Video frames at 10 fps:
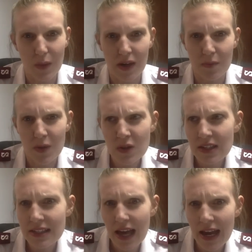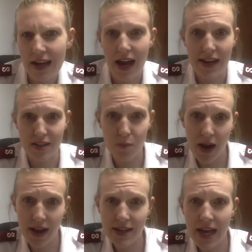We had a music day, an I
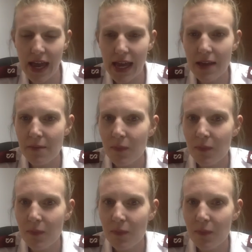Spy day.